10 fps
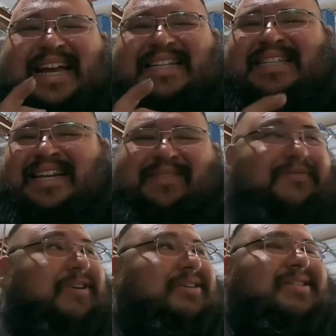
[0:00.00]
tested it
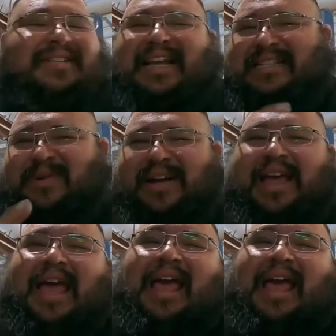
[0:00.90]
first. That's why.